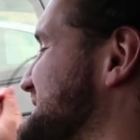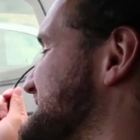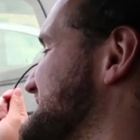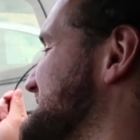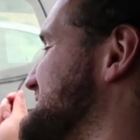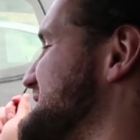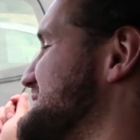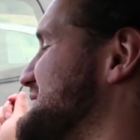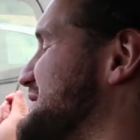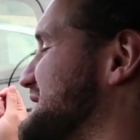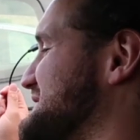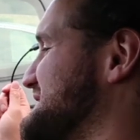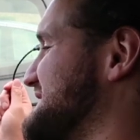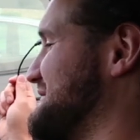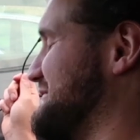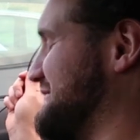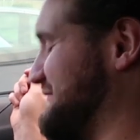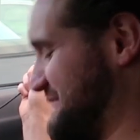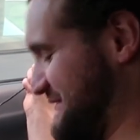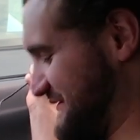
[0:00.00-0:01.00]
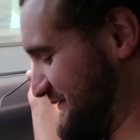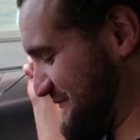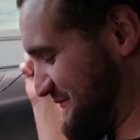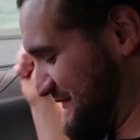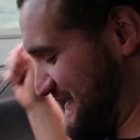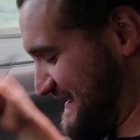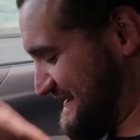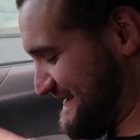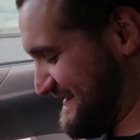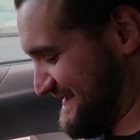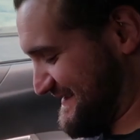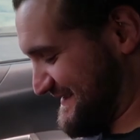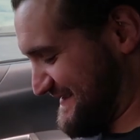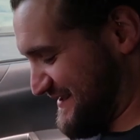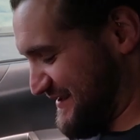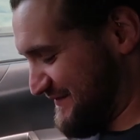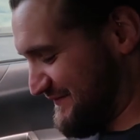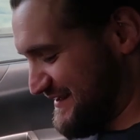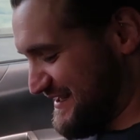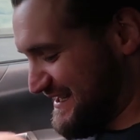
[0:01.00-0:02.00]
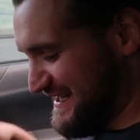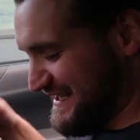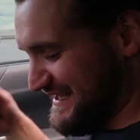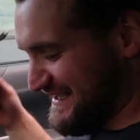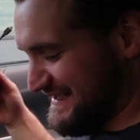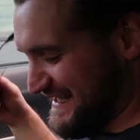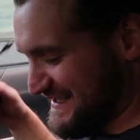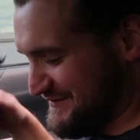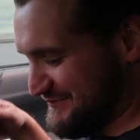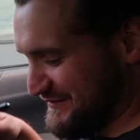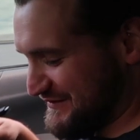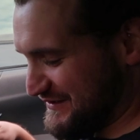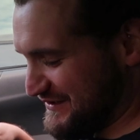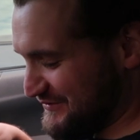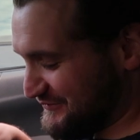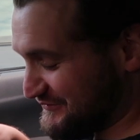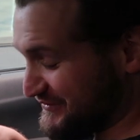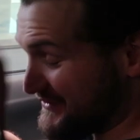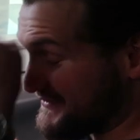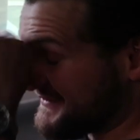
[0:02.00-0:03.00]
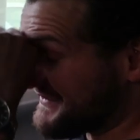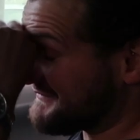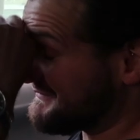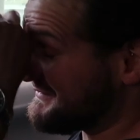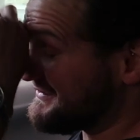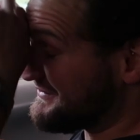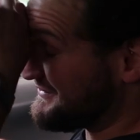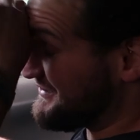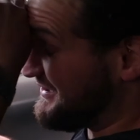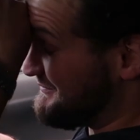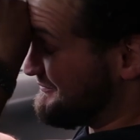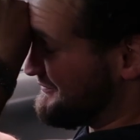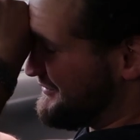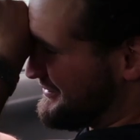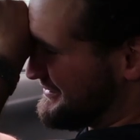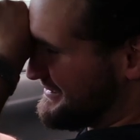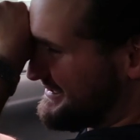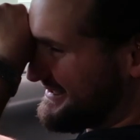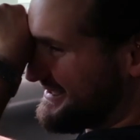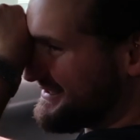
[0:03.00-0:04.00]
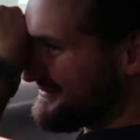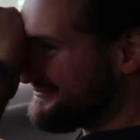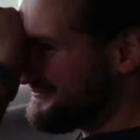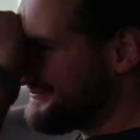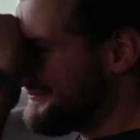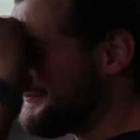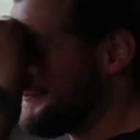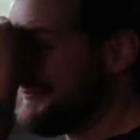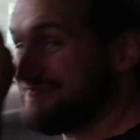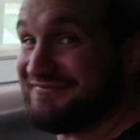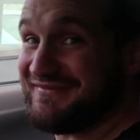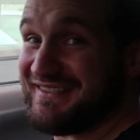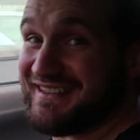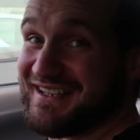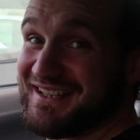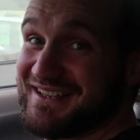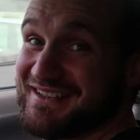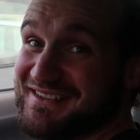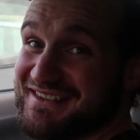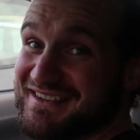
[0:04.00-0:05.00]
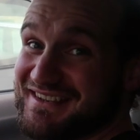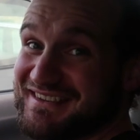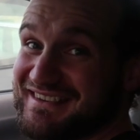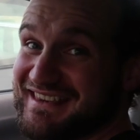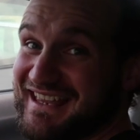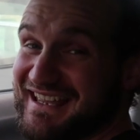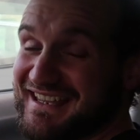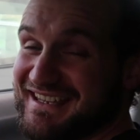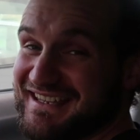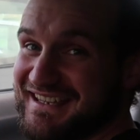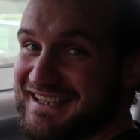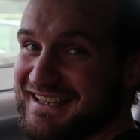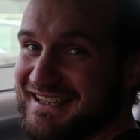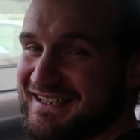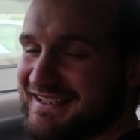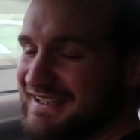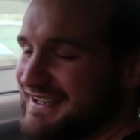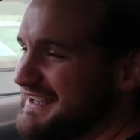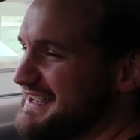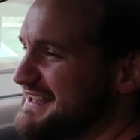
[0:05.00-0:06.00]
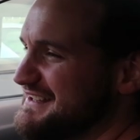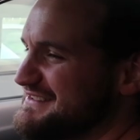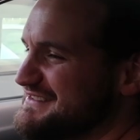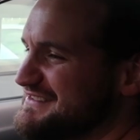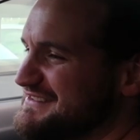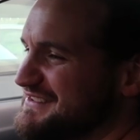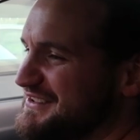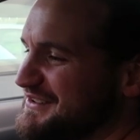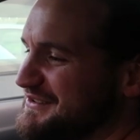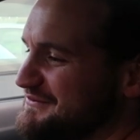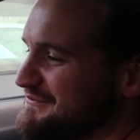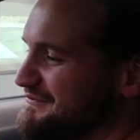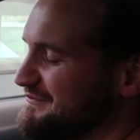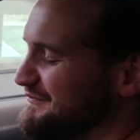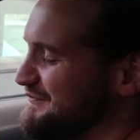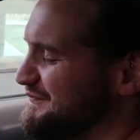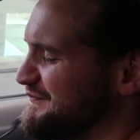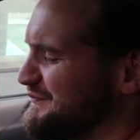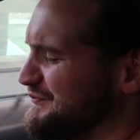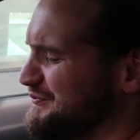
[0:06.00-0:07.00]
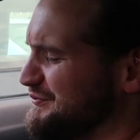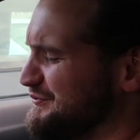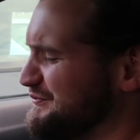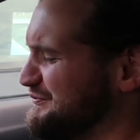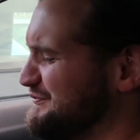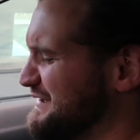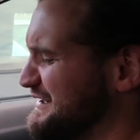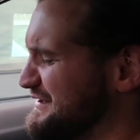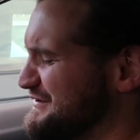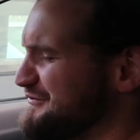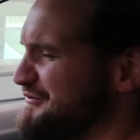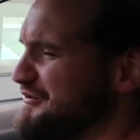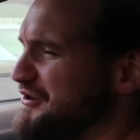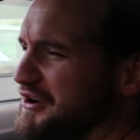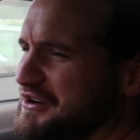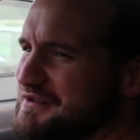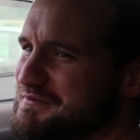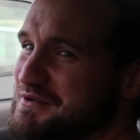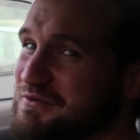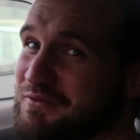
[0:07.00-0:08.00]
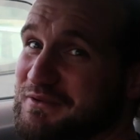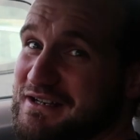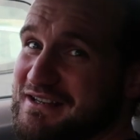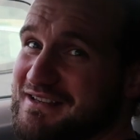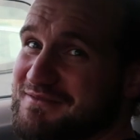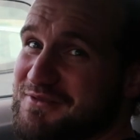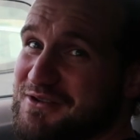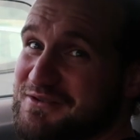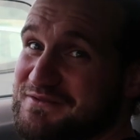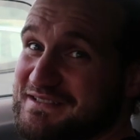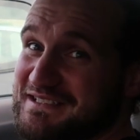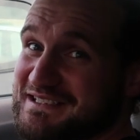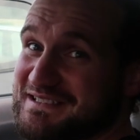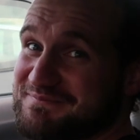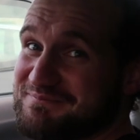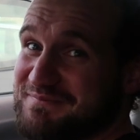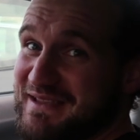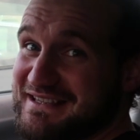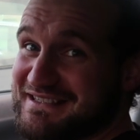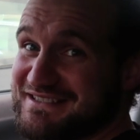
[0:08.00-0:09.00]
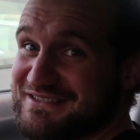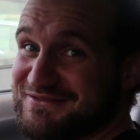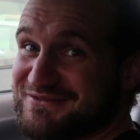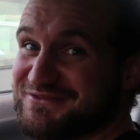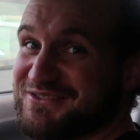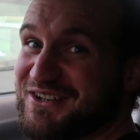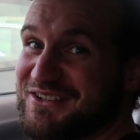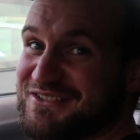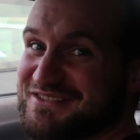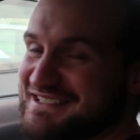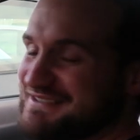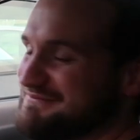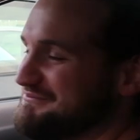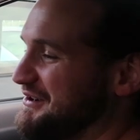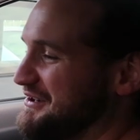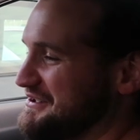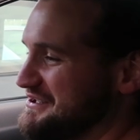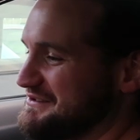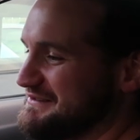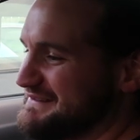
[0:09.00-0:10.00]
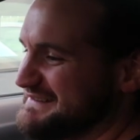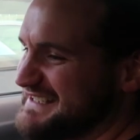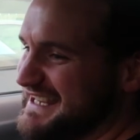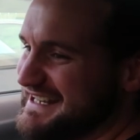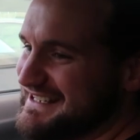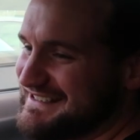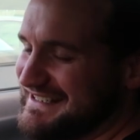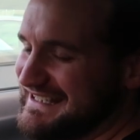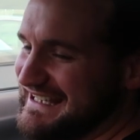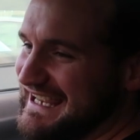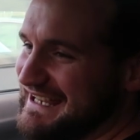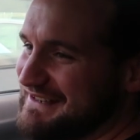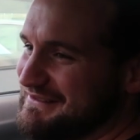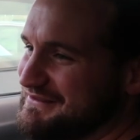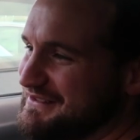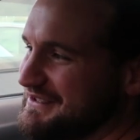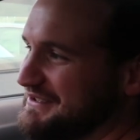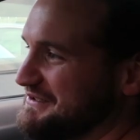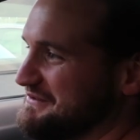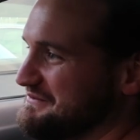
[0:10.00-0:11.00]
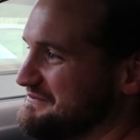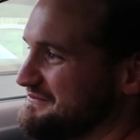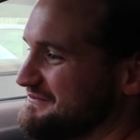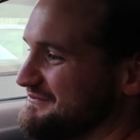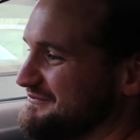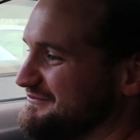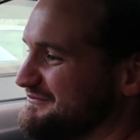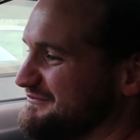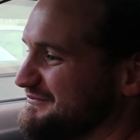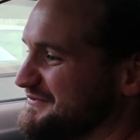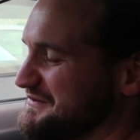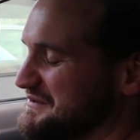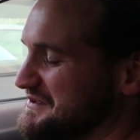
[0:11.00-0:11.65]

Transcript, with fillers: because some of the parts are coming from different places and stuff. That's one thing you'll notice when you start modding them. Uh, that it's it's got to be one of the most expensive cars to mod, I would say, to get um,